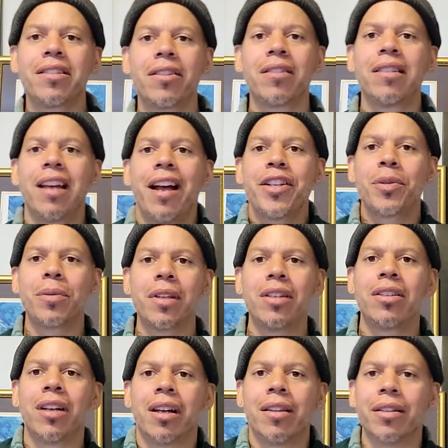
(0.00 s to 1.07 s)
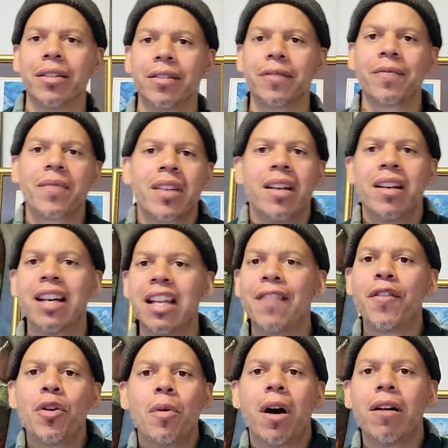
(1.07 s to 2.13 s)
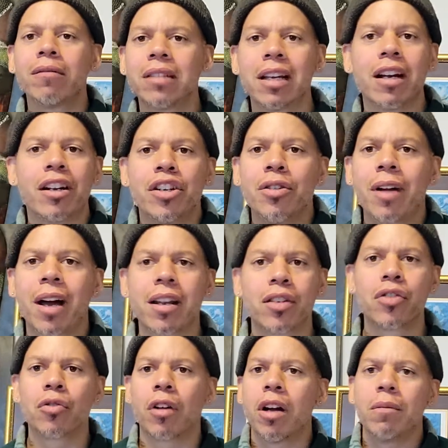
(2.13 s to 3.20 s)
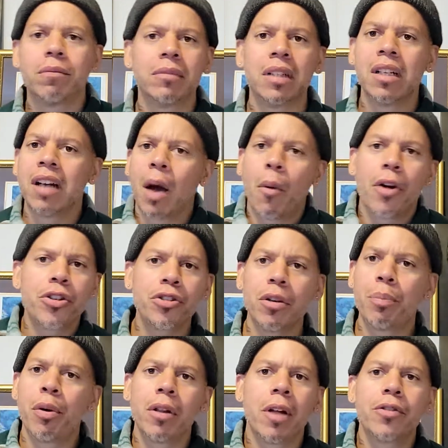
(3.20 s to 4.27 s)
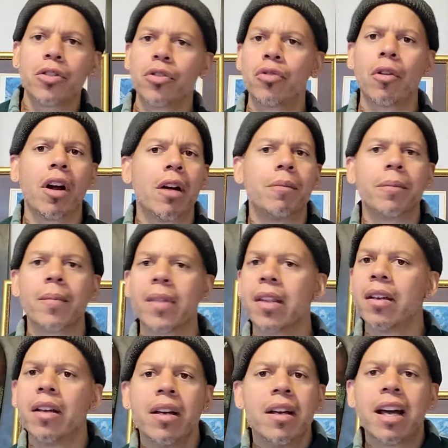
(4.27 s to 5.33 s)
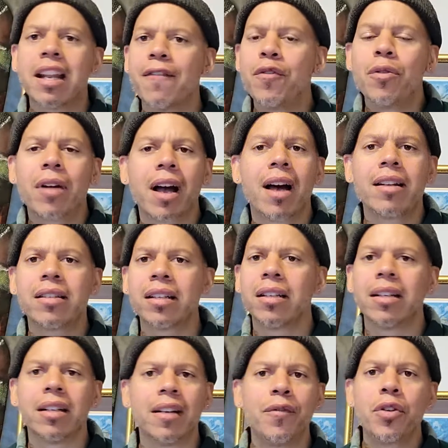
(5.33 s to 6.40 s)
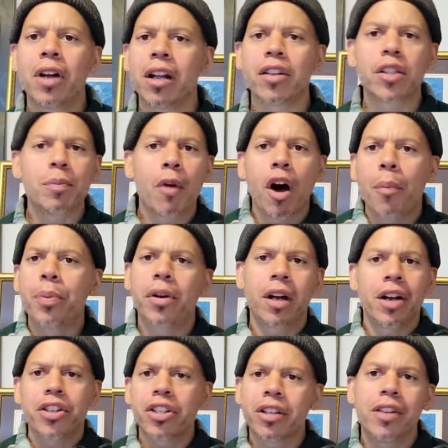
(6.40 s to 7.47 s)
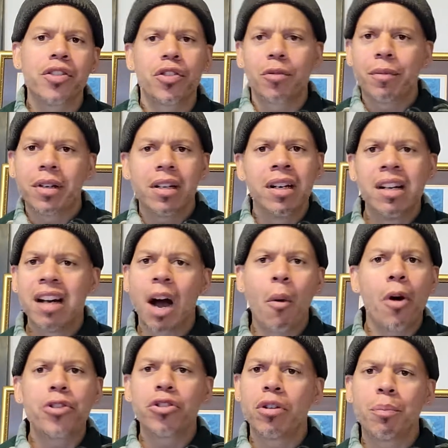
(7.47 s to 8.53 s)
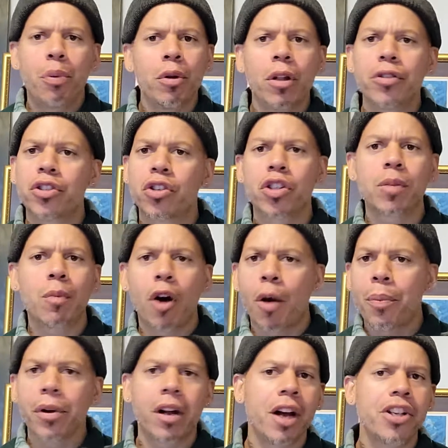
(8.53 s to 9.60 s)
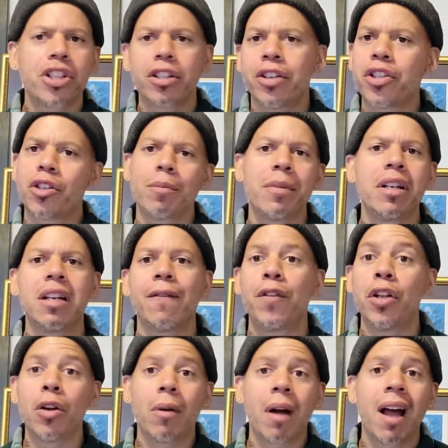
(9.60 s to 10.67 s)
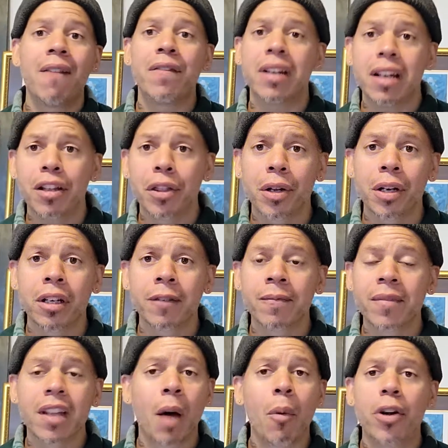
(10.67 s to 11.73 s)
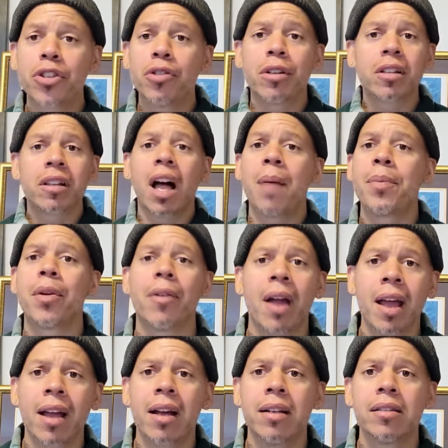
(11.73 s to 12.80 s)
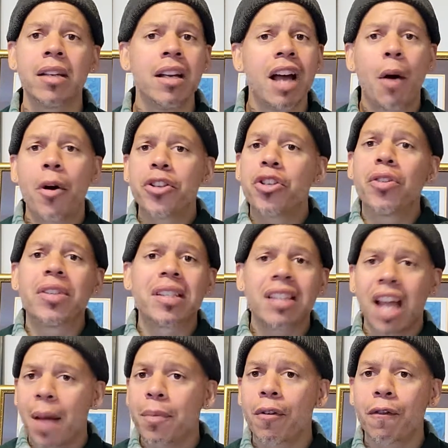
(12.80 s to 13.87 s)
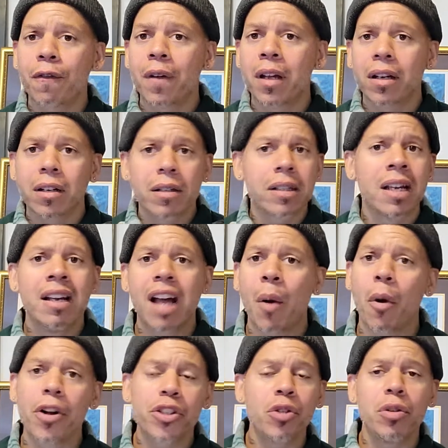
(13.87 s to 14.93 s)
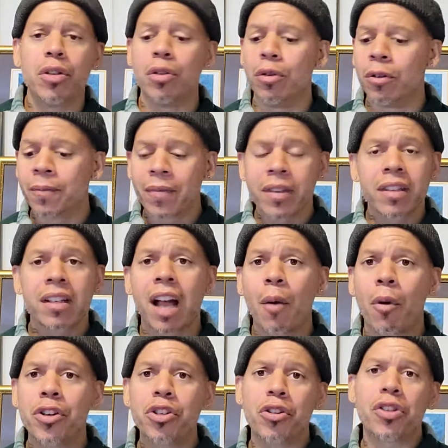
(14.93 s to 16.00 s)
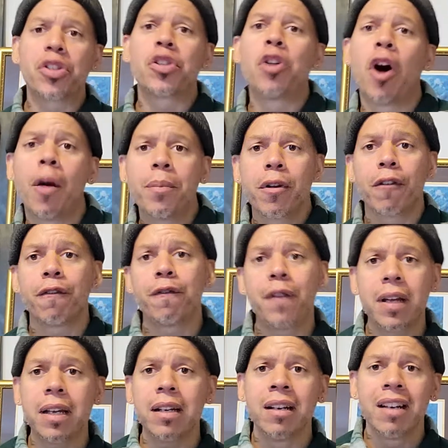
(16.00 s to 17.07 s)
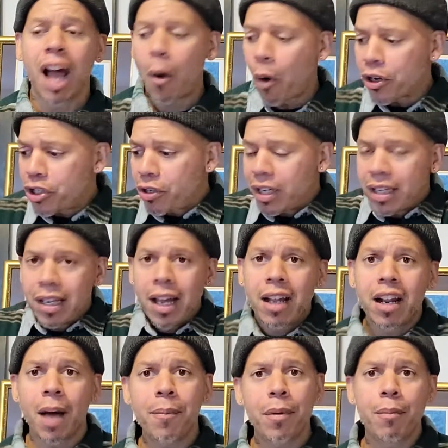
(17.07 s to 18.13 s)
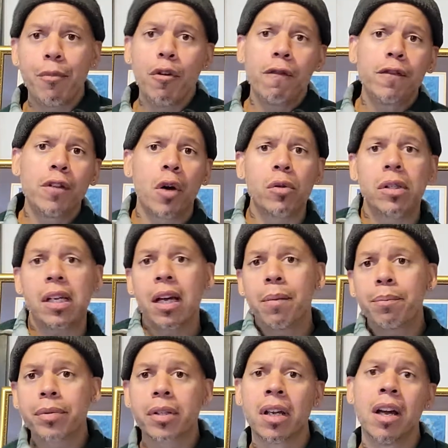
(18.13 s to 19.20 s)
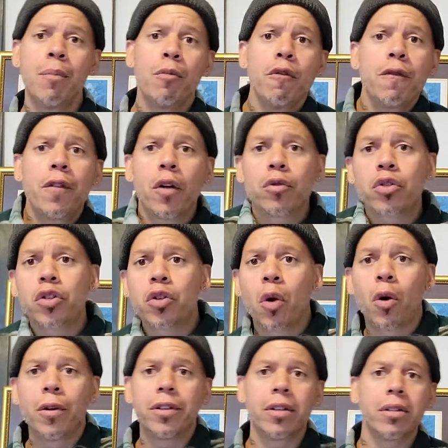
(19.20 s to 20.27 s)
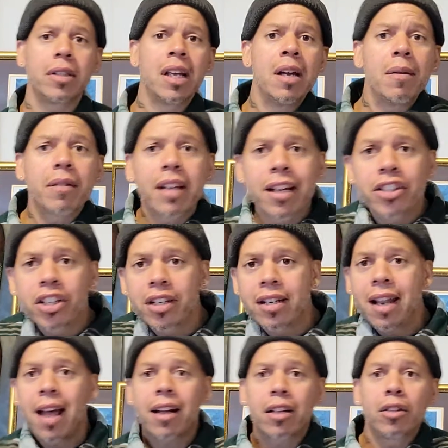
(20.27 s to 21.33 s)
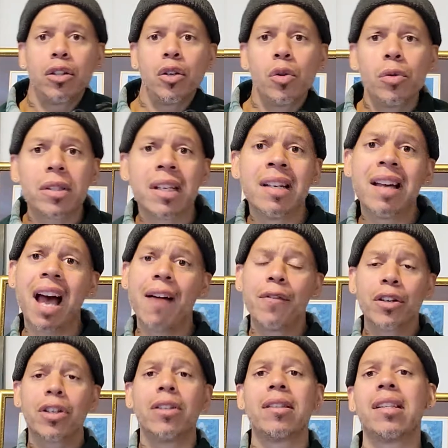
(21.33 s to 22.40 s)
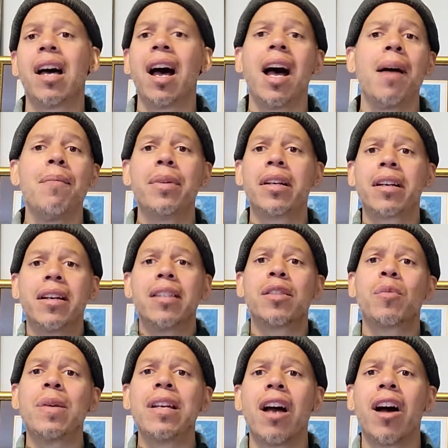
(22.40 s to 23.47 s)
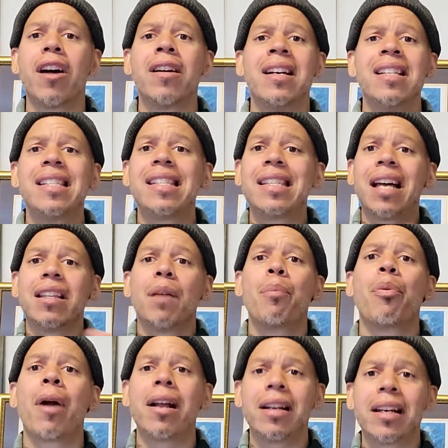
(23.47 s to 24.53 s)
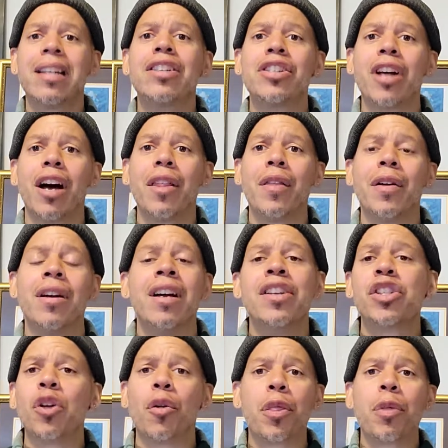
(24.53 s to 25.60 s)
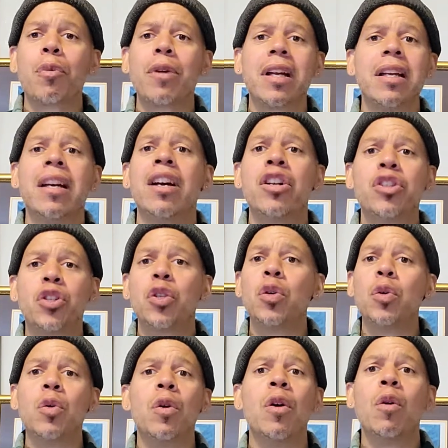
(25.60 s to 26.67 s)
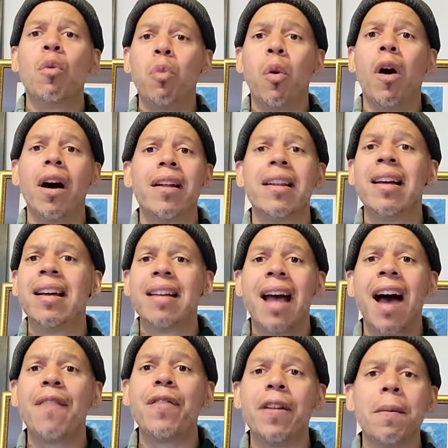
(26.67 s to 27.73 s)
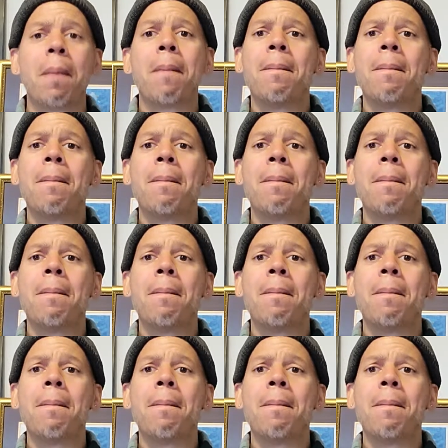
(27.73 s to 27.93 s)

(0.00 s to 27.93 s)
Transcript: dance with each other. And if you out there and you got a drum, I want you to pull out your drum. And if you got a small percussion instrument, I want you to pull out your small percussion instrument. And if you don't have either, I want you to clap your hands. I want you to snap your fingers. I want you to stomp your feet. I want you to get up and move those hips, move those shoulders, get your neck loose, have a good time because we are celebrating each other. So 3, 2, 1, have it.